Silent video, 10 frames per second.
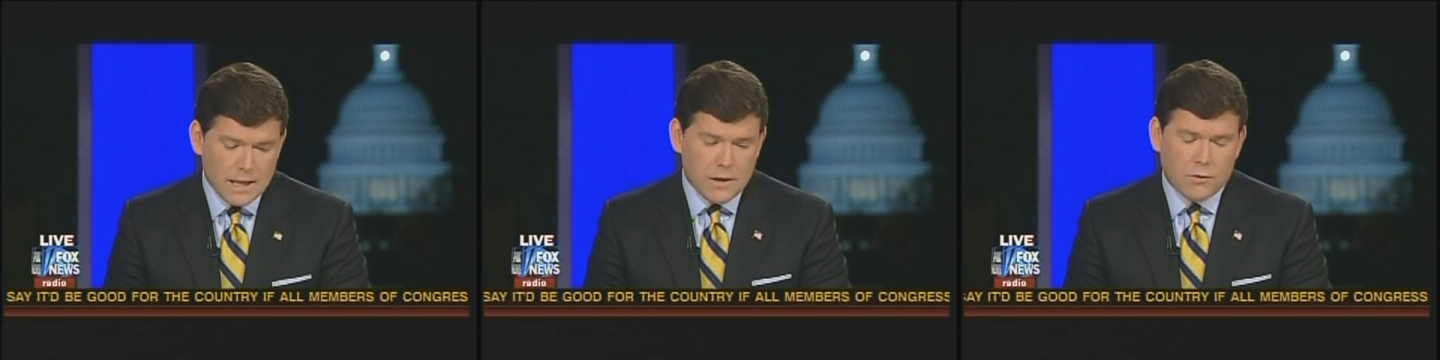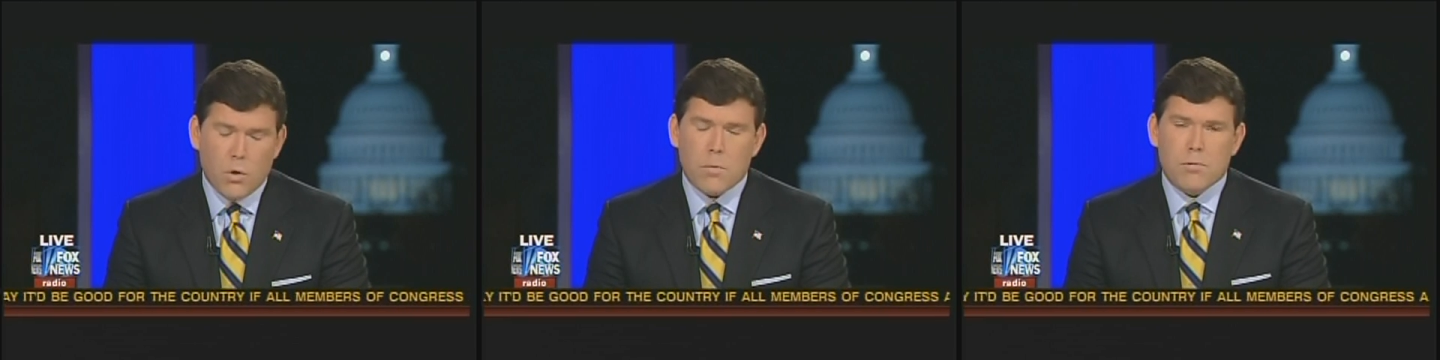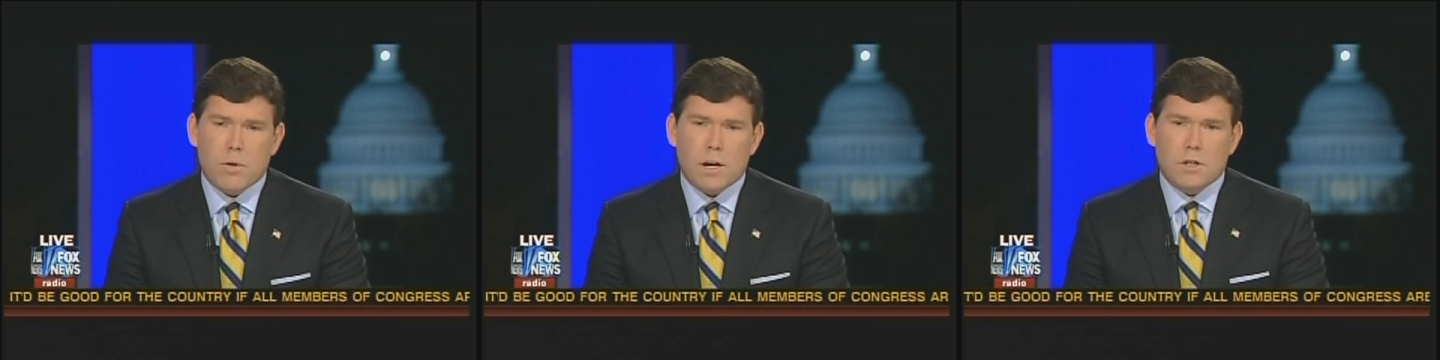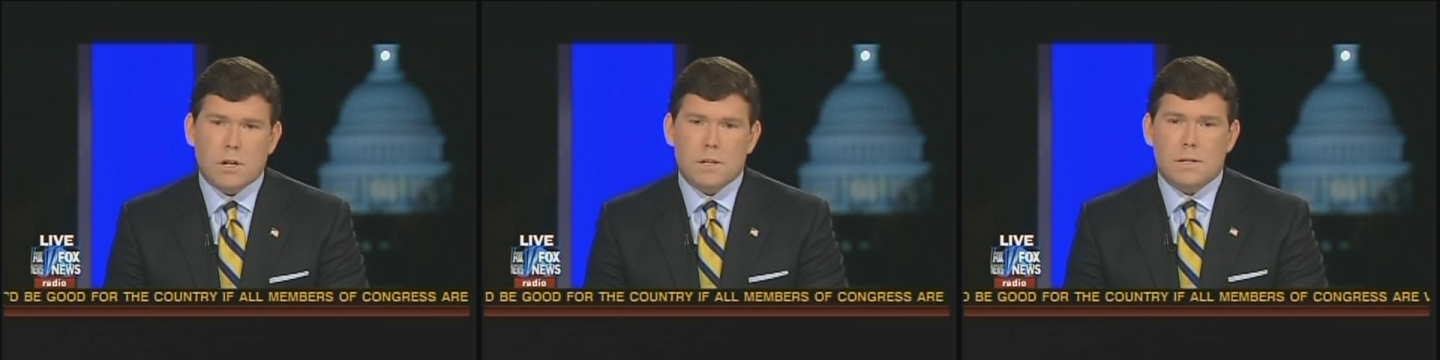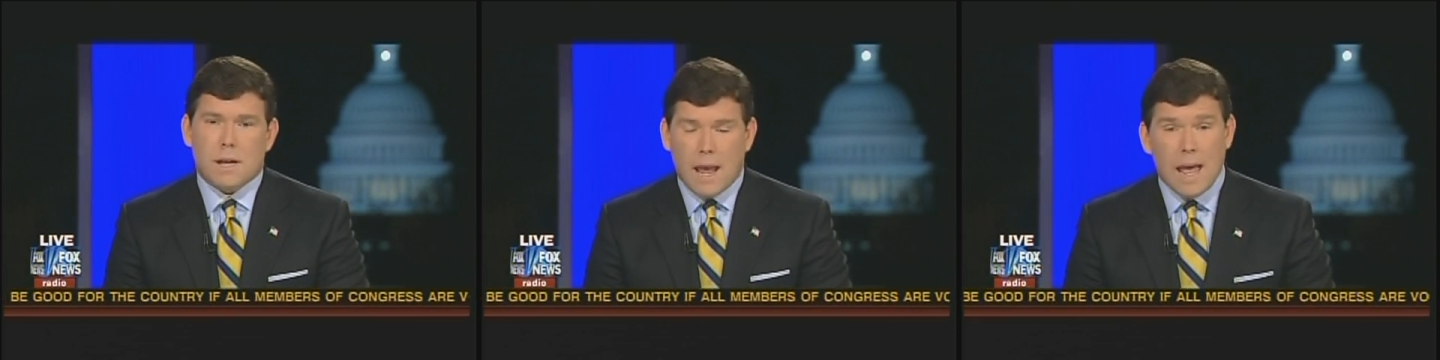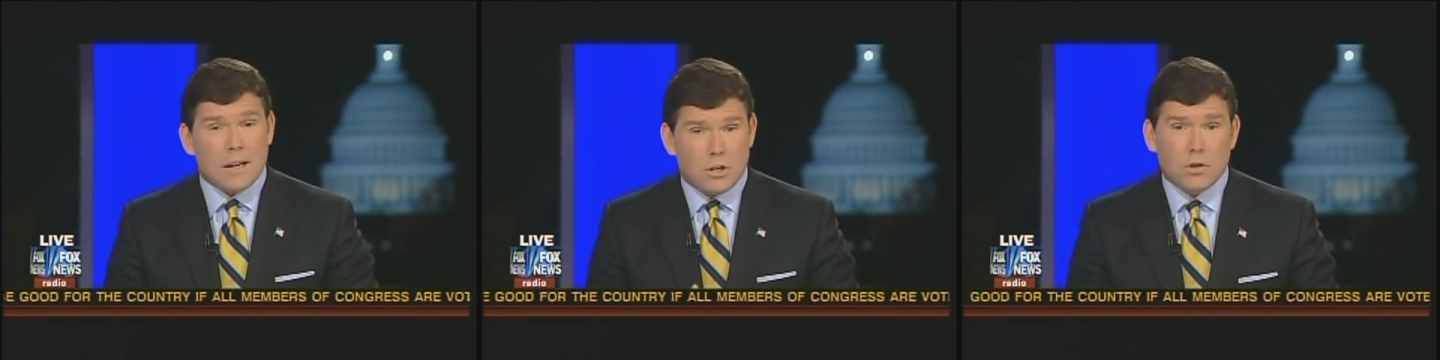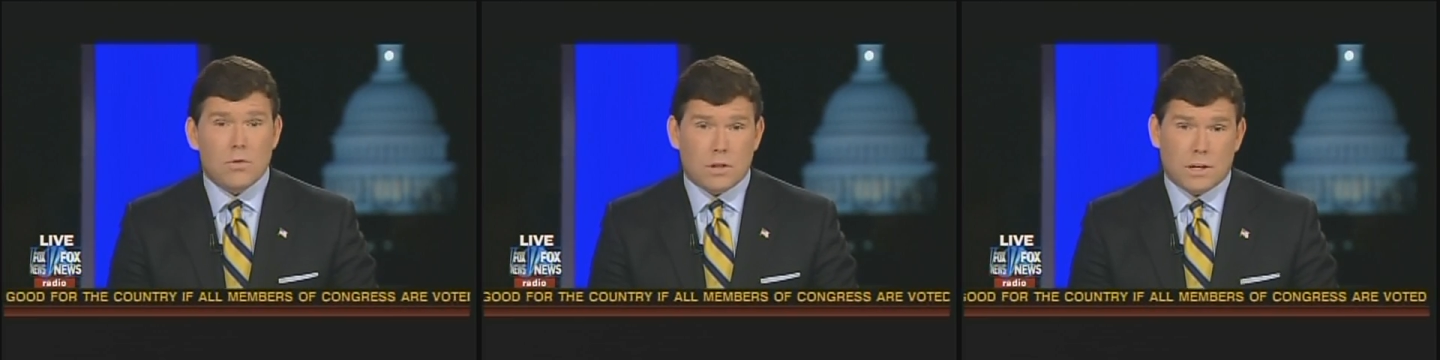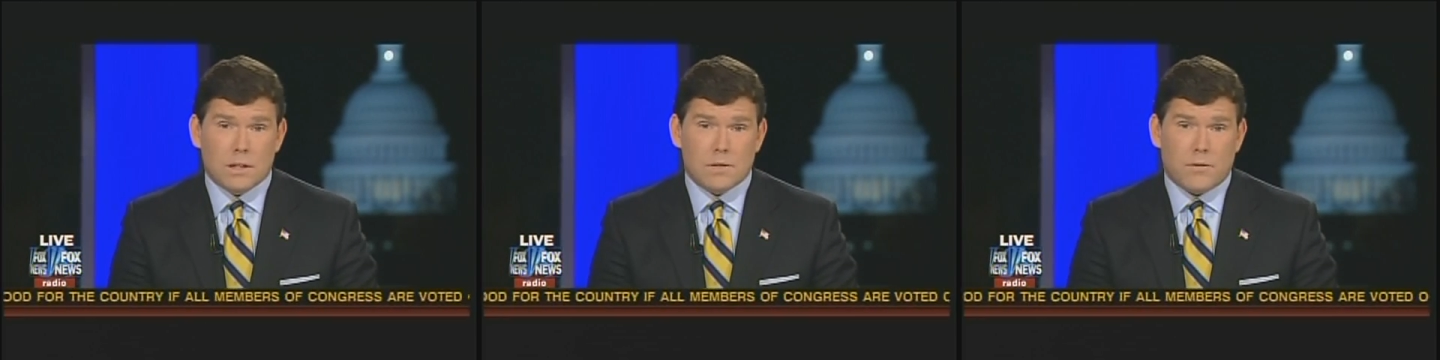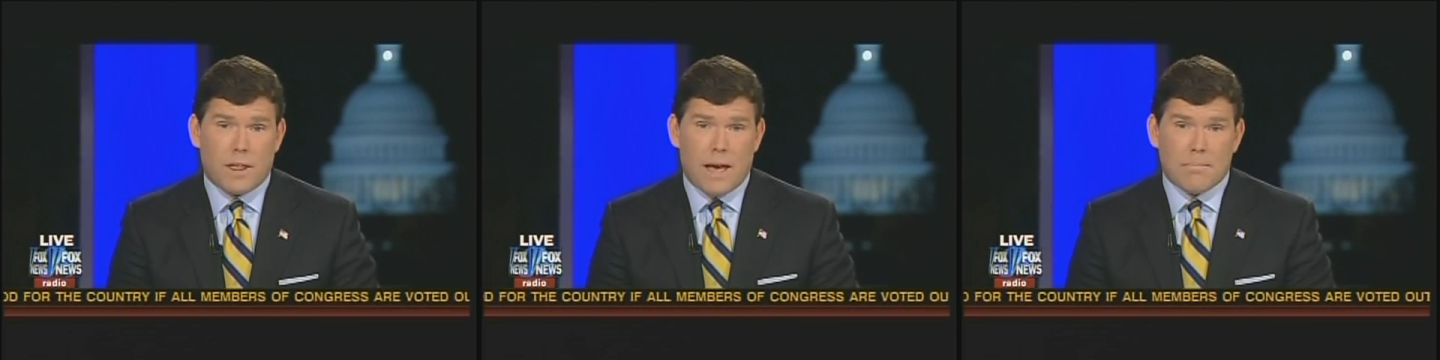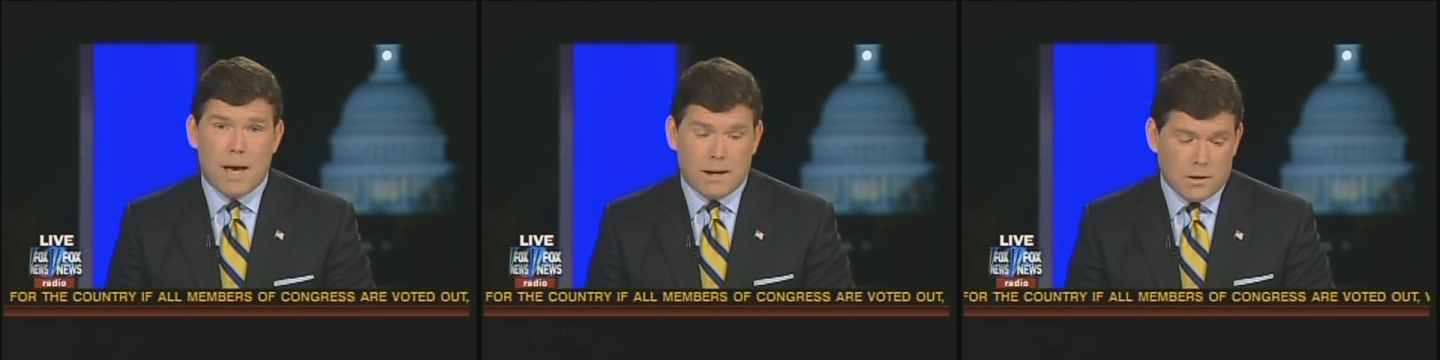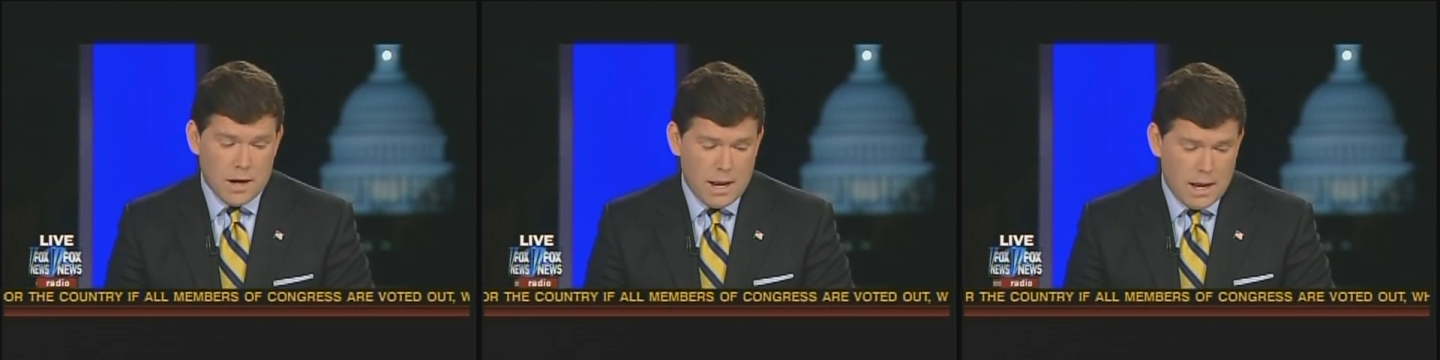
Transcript: give corporations and unions, for that matter,